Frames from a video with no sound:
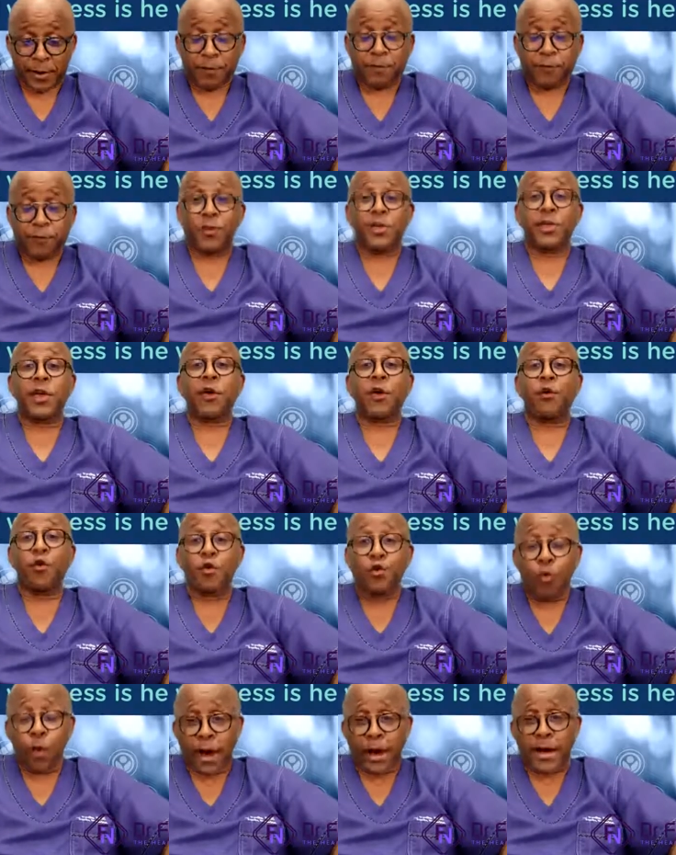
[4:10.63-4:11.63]
for the
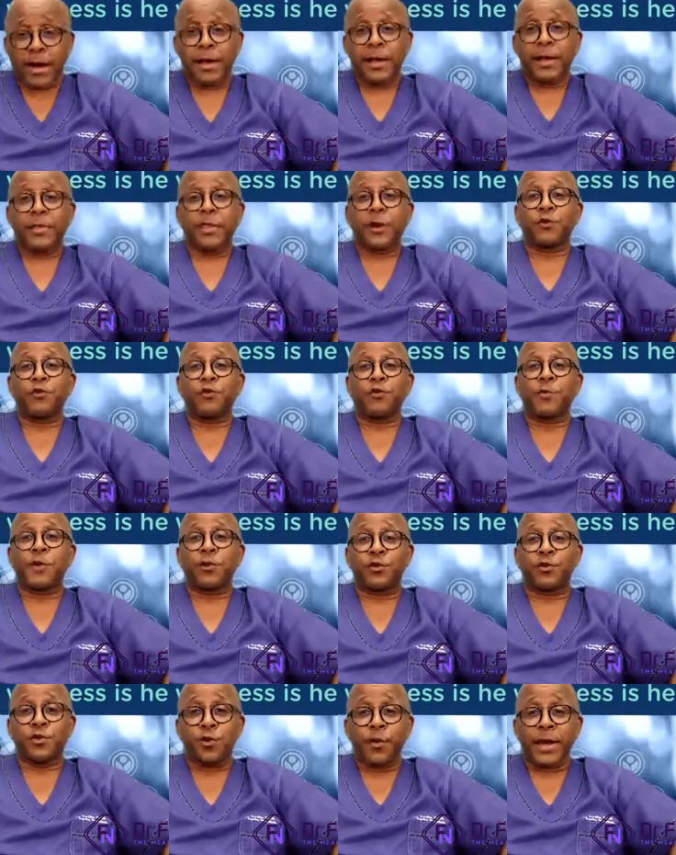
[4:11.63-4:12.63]
good work that you've
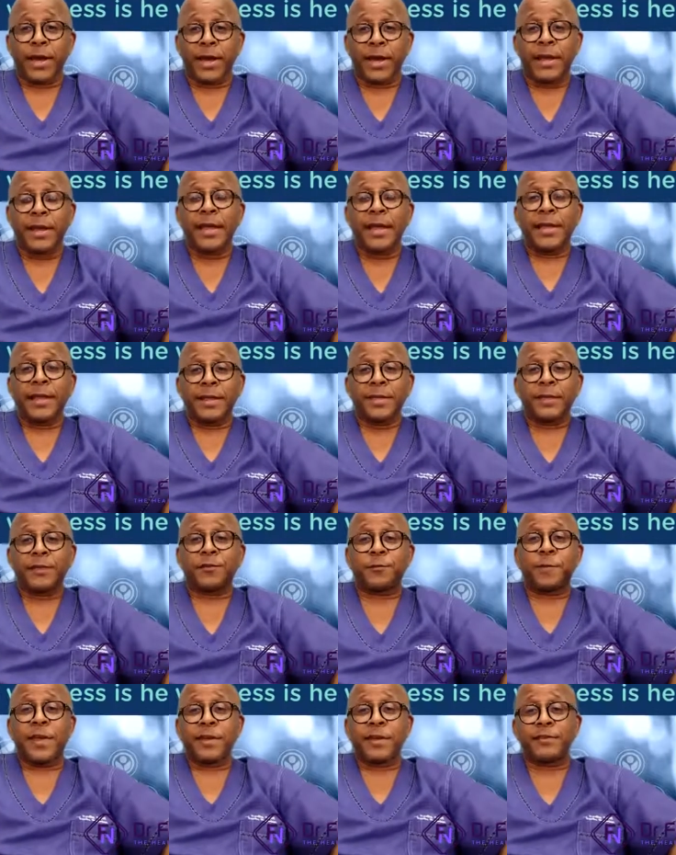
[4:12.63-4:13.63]
been doing in the
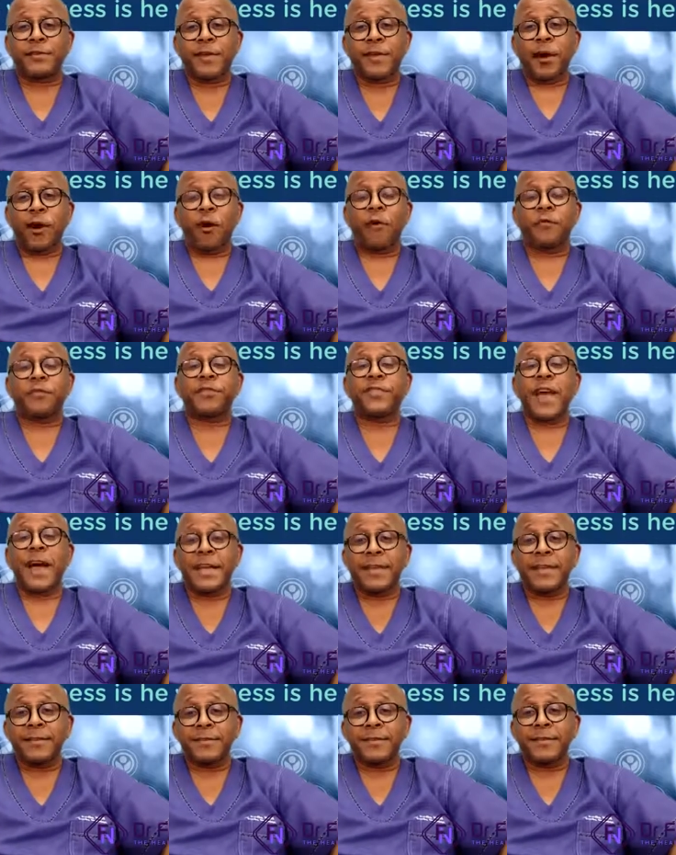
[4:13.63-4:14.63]
space of
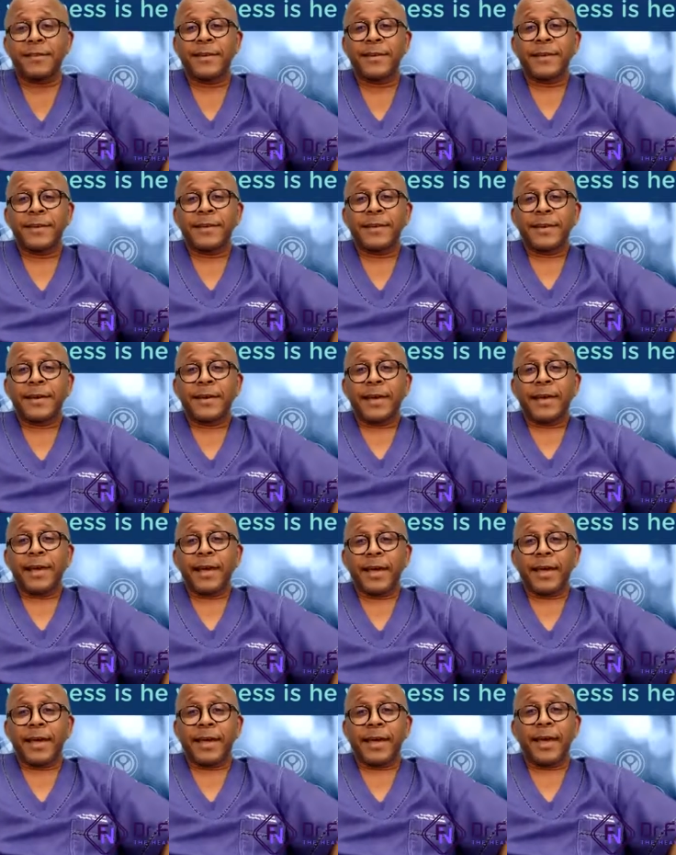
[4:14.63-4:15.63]
science
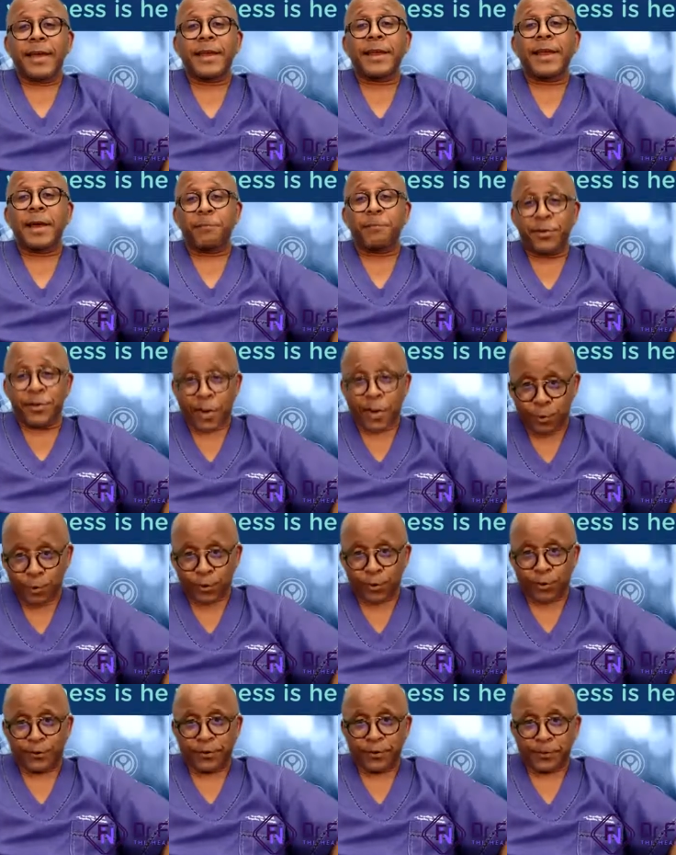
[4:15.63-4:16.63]
and
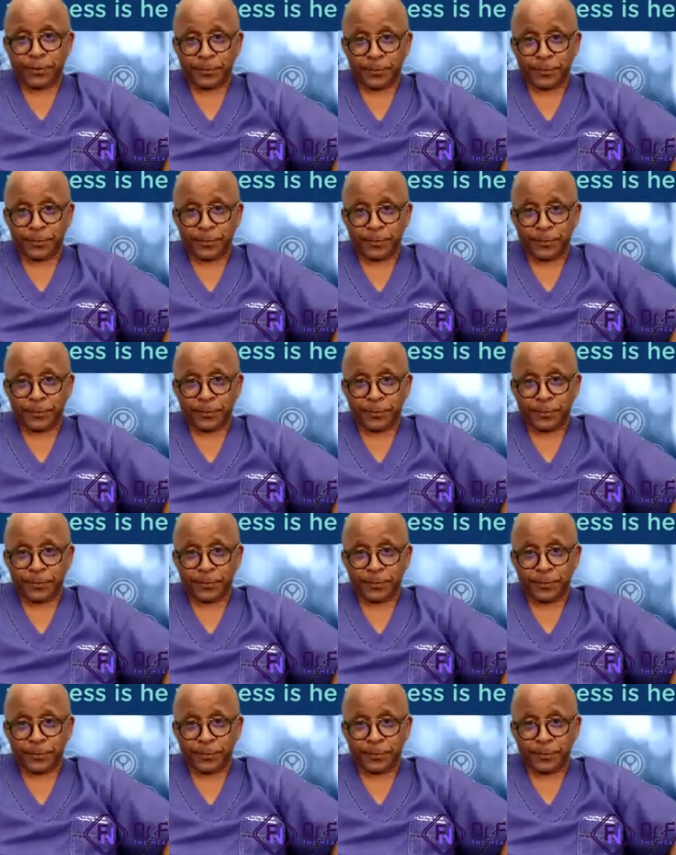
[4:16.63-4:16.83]
epidemiology.